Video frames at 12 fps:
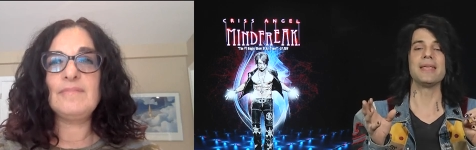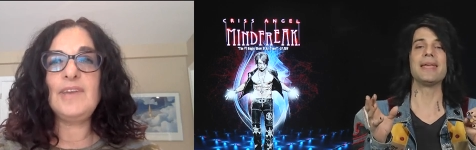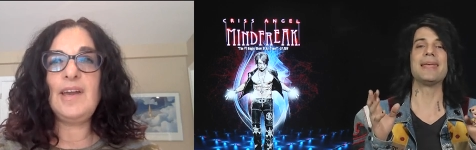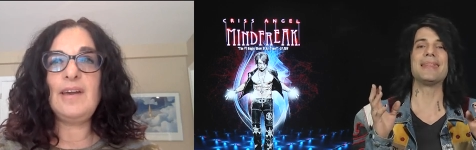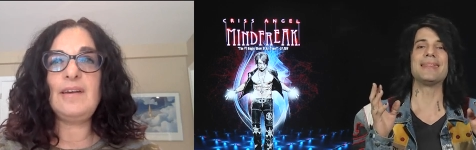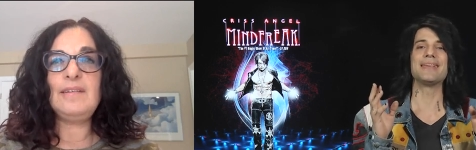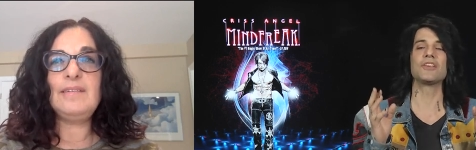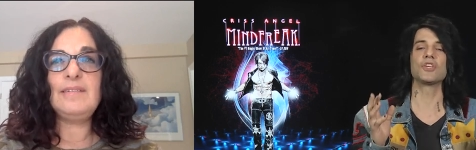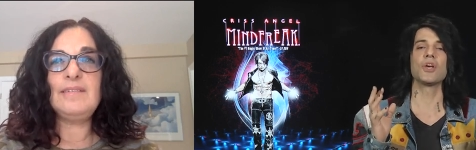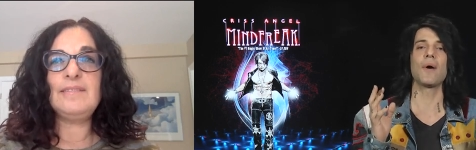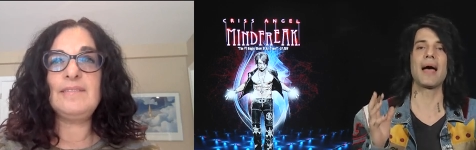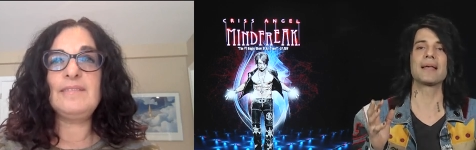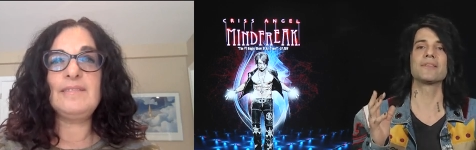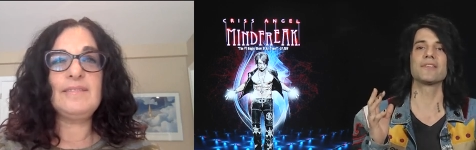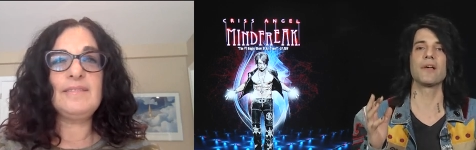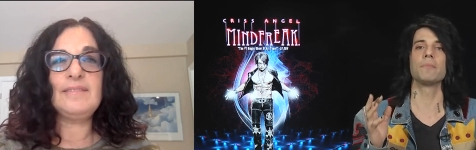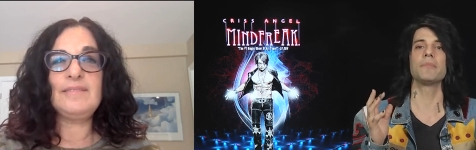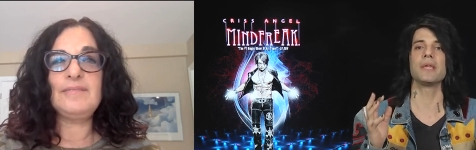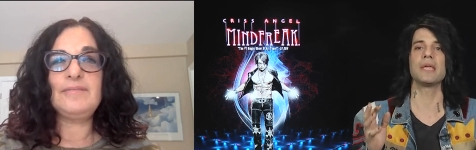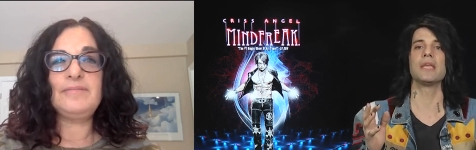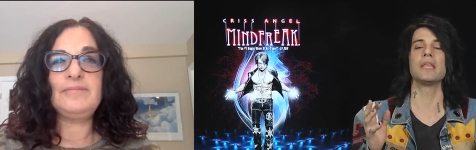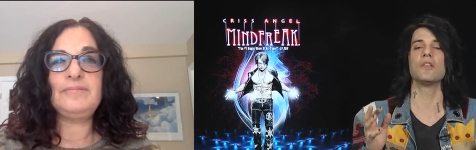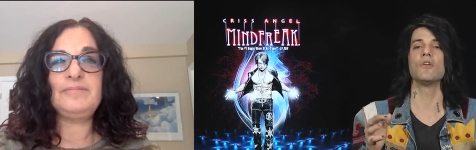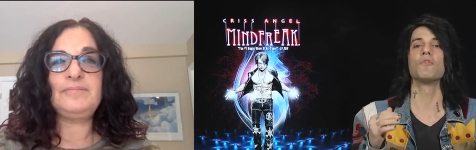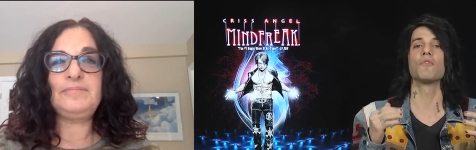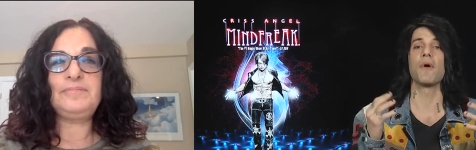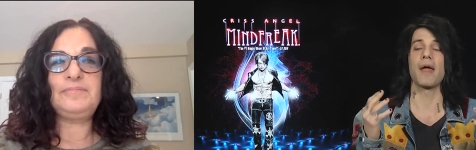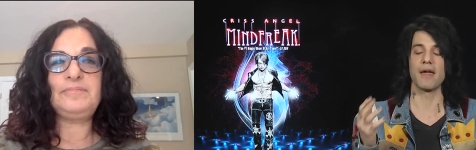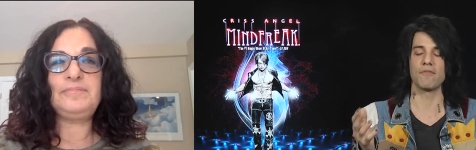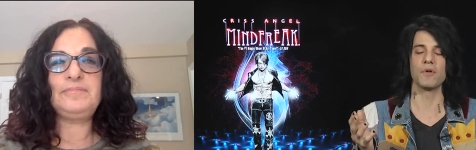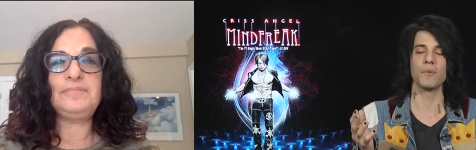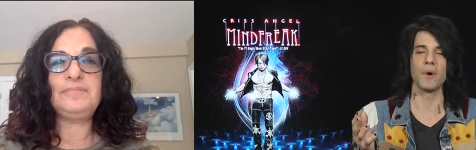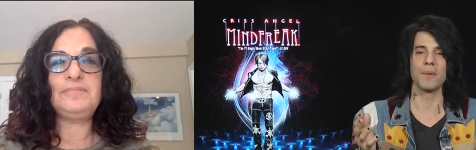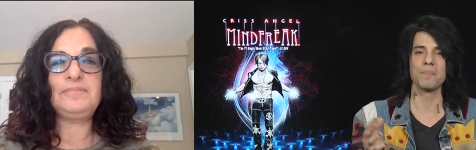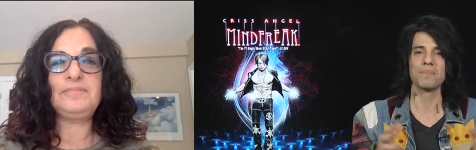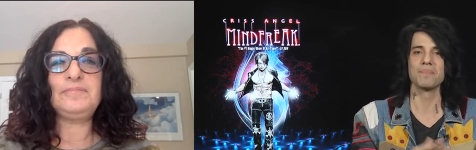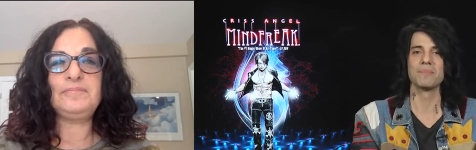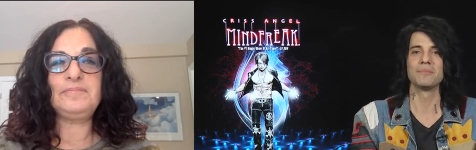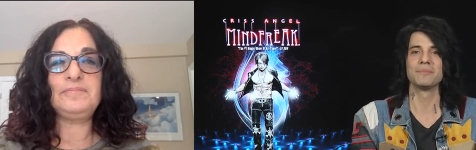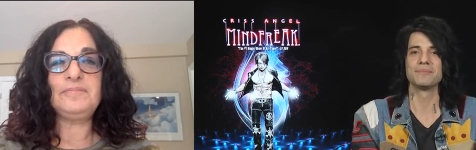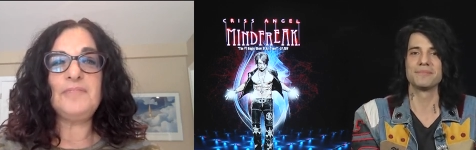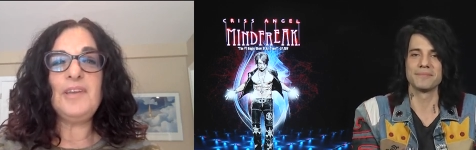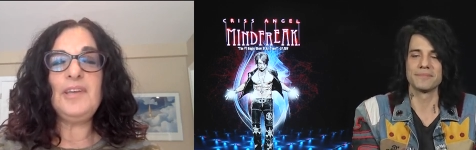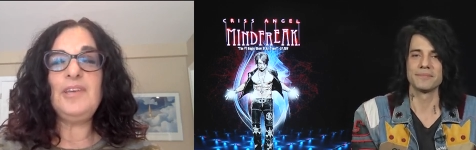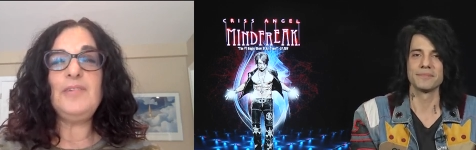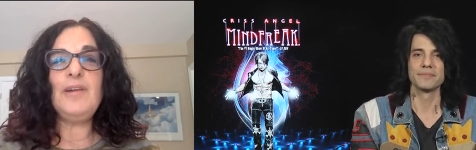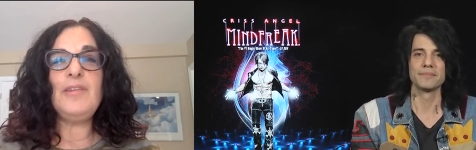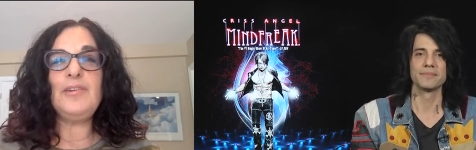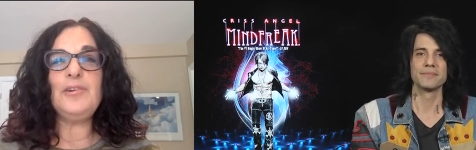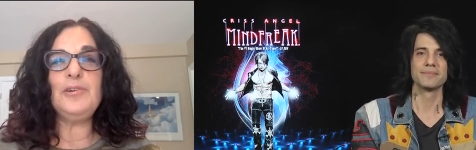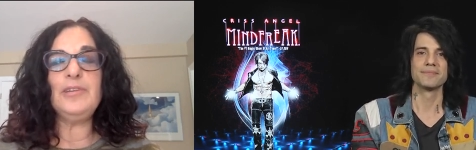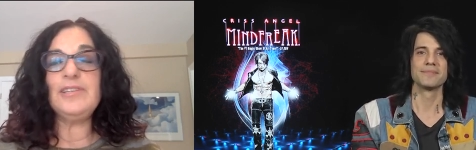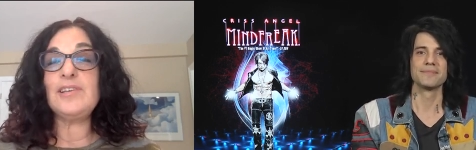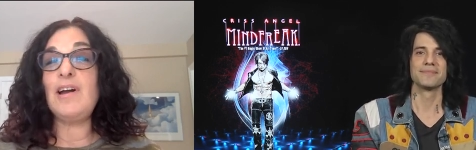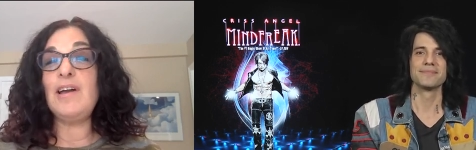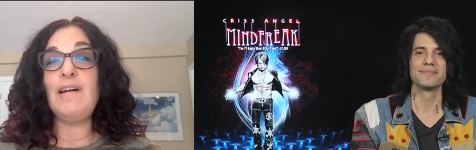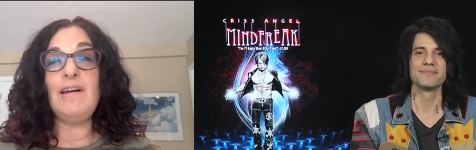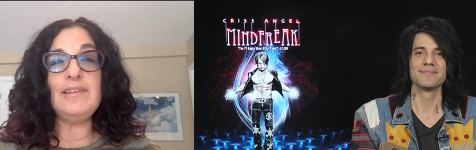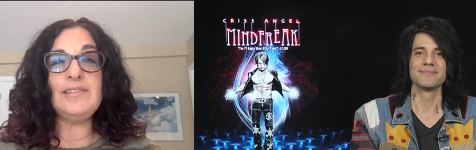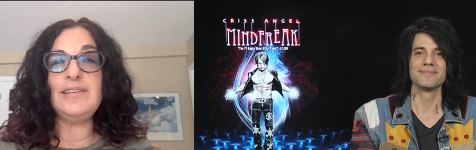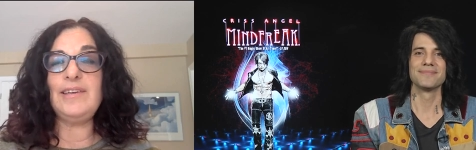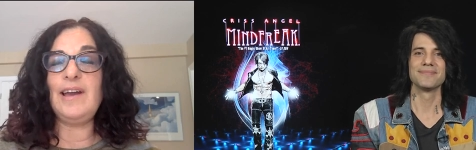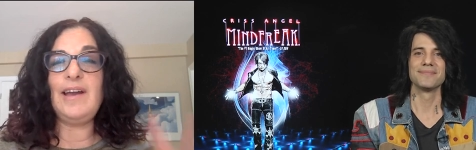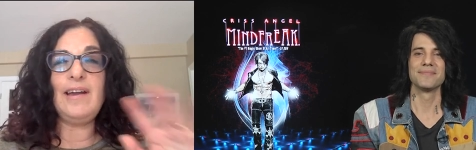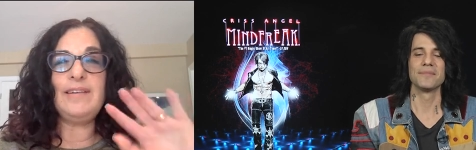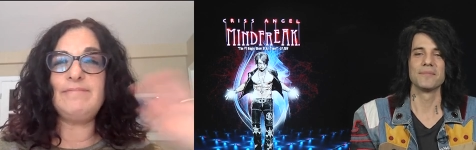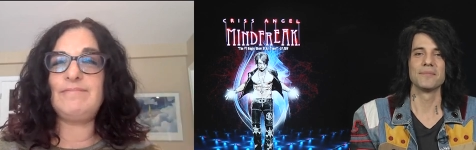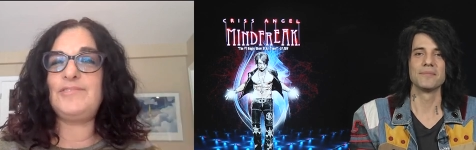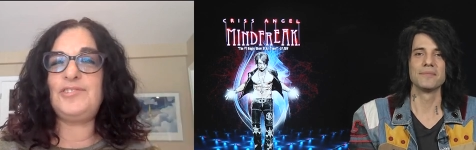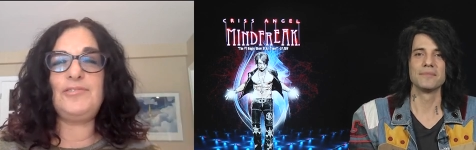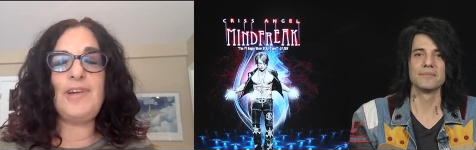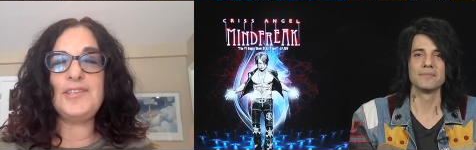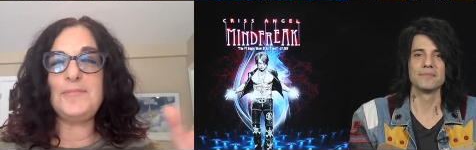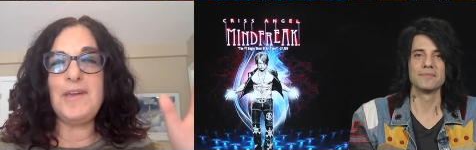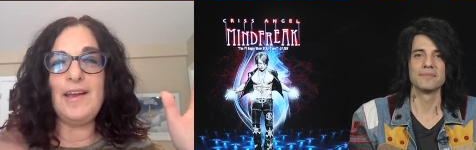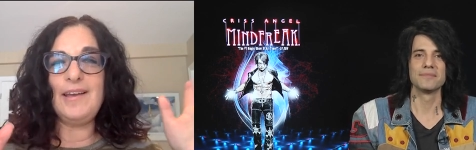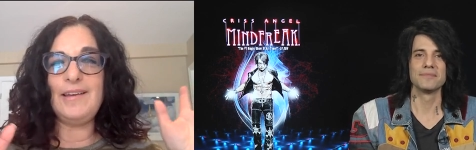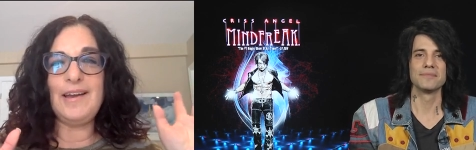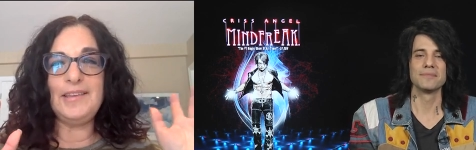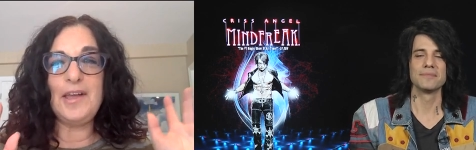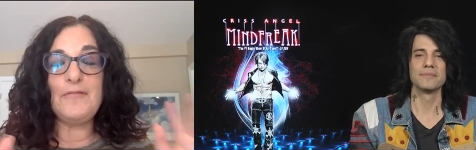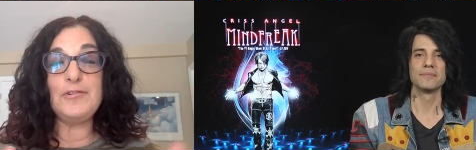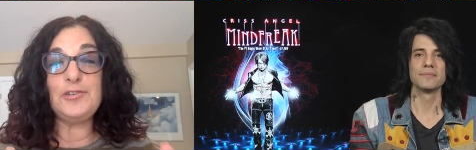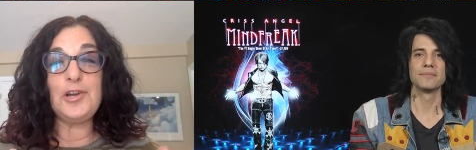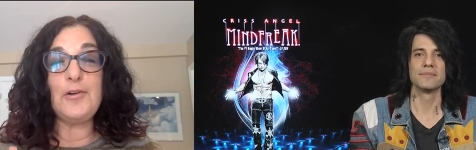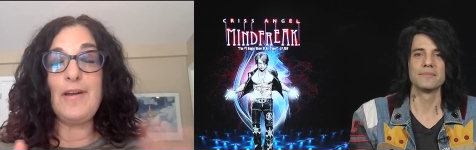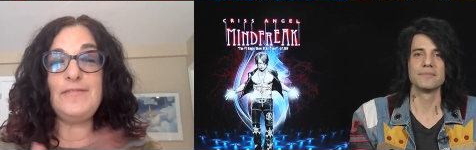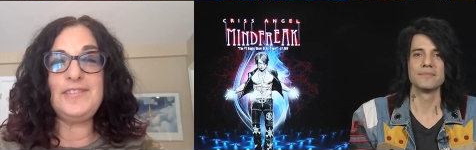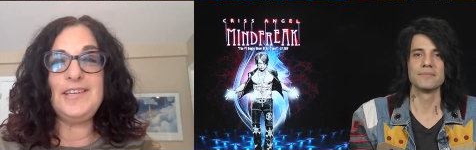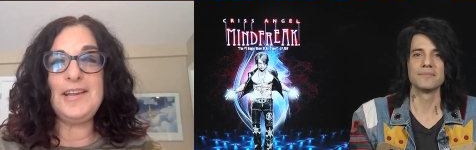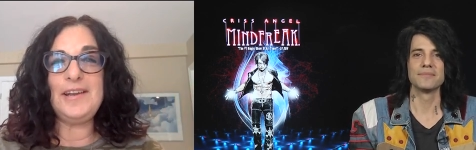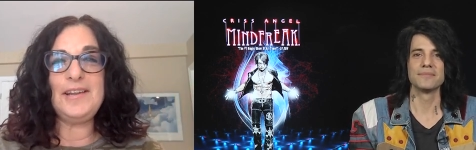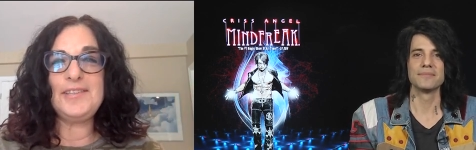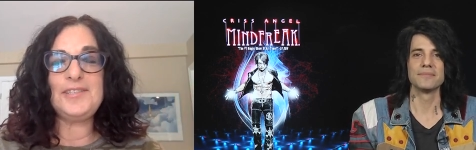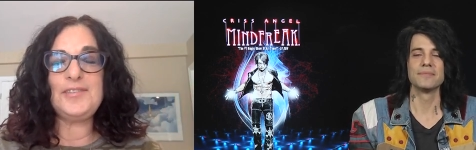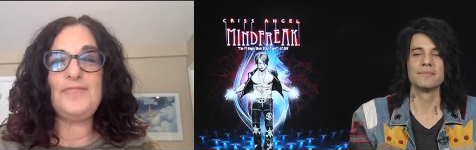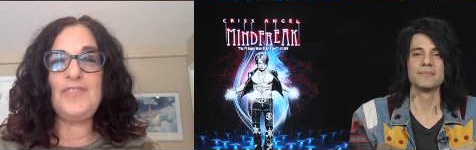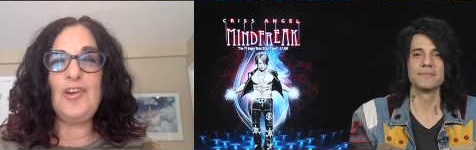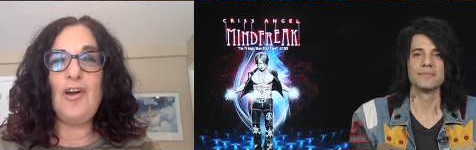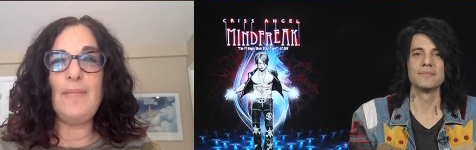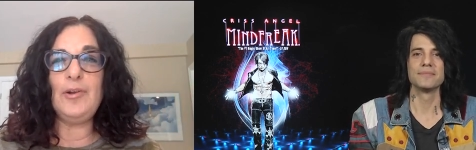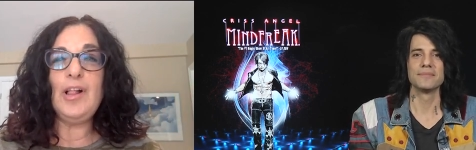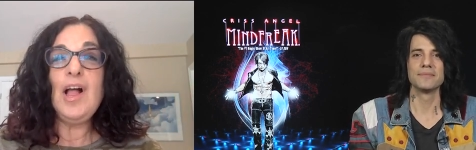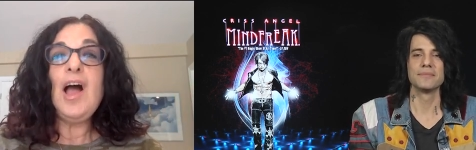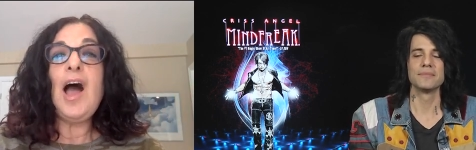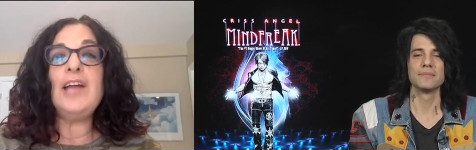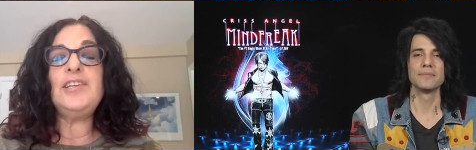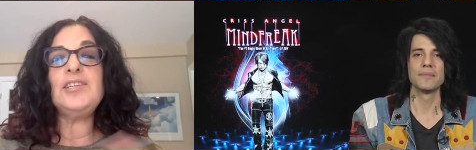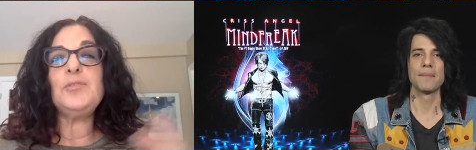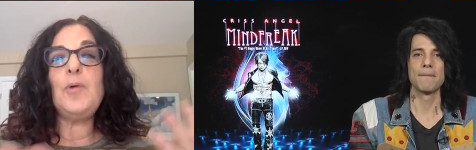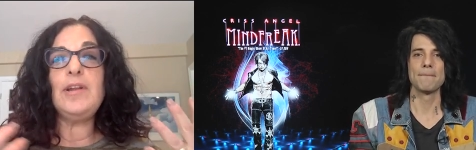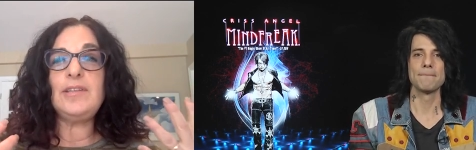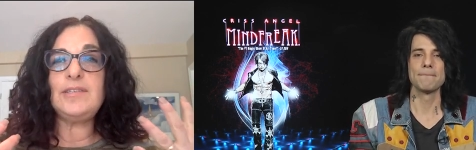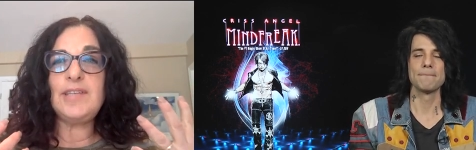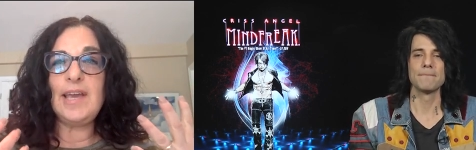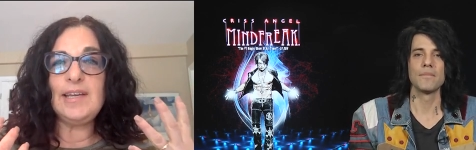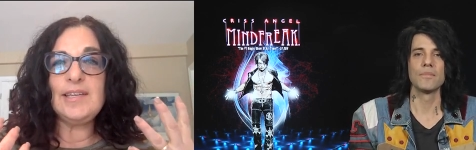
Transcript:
Speaker 1: It, yeah. This show has something in it for everyone.
Speaker 2: You are the coolest guy, honestly. I, I trust me. I, I, love your show. I've seen it. It's phenomenal. I just want to